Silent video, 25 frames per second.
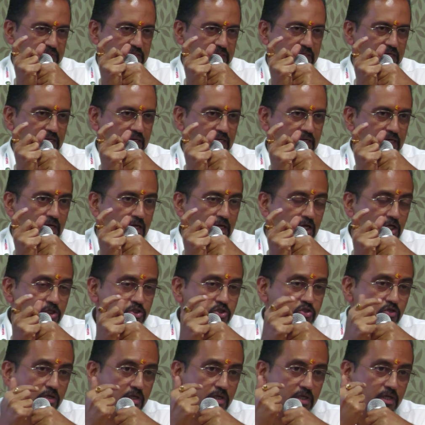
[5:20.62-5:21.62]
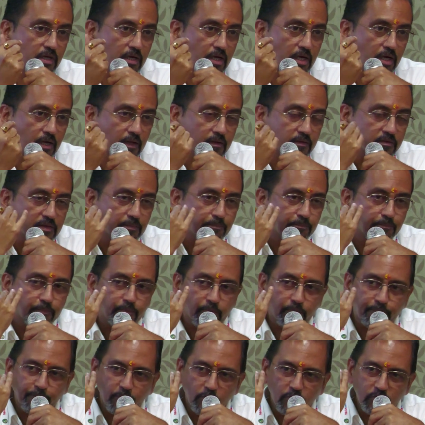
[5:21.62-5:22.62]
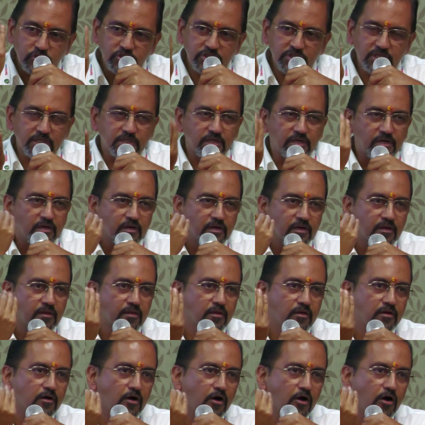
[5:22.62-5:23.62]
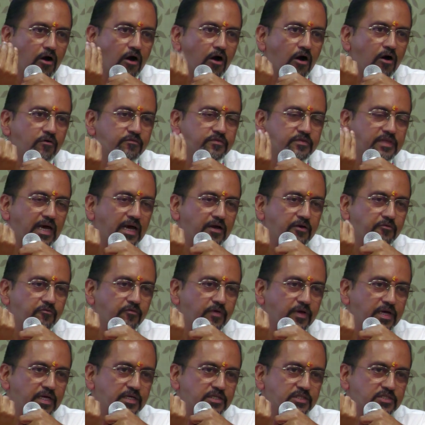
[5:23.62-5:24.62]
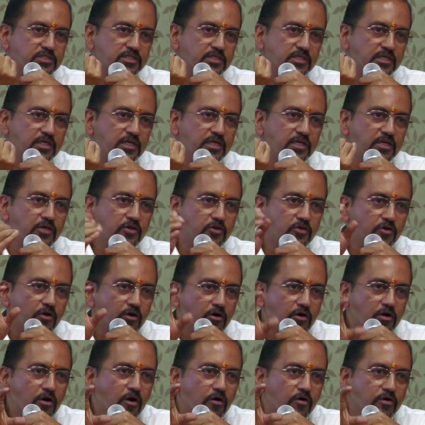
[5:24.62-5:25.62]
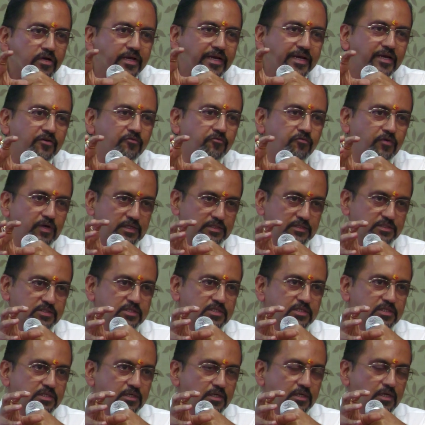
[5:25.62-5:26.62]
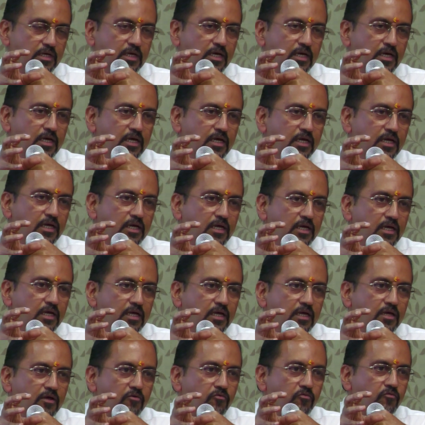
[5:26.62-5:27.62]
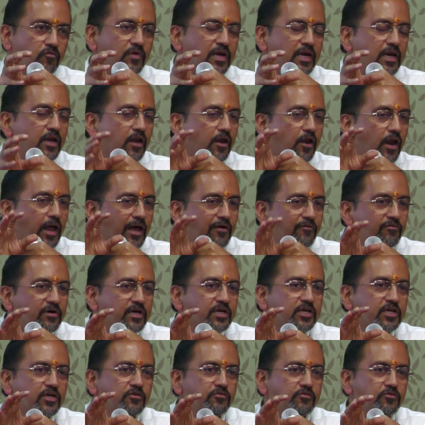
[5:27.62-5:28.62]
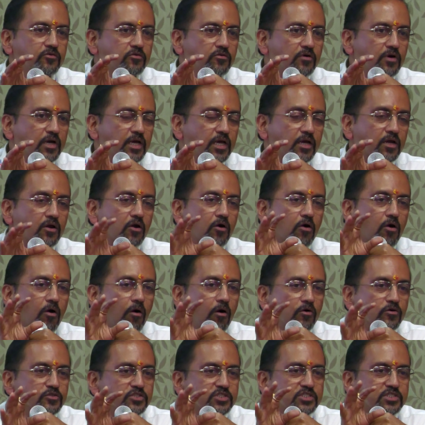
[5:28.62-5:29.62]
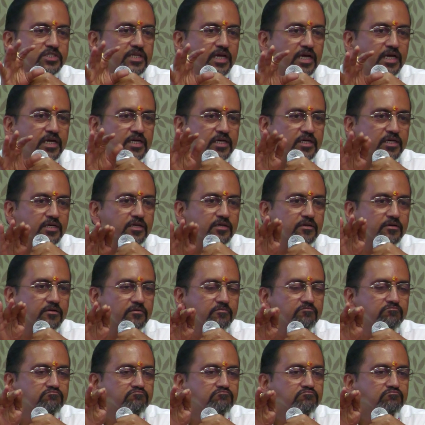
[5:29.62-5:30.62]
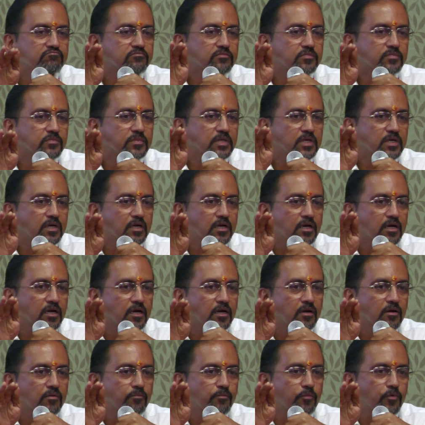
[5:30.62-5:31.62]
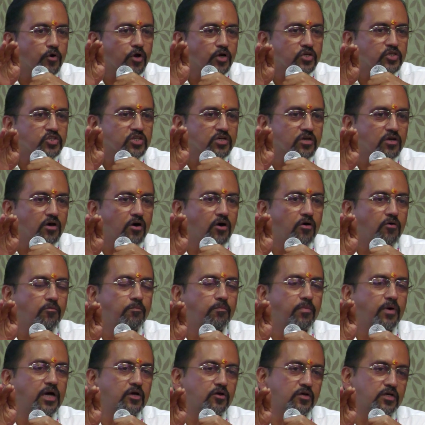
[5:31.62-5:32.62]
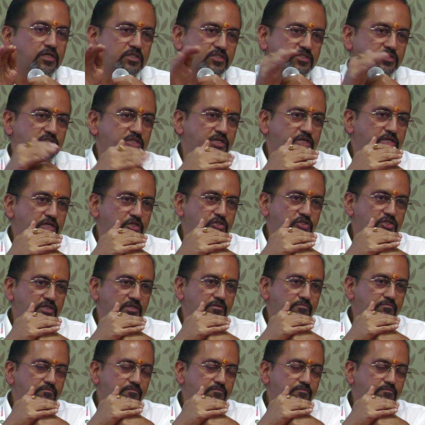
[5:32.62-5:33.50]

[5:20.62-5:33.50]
Right? So, the proportion of that waste in your organic waste will never give you a constant production of biogas generation.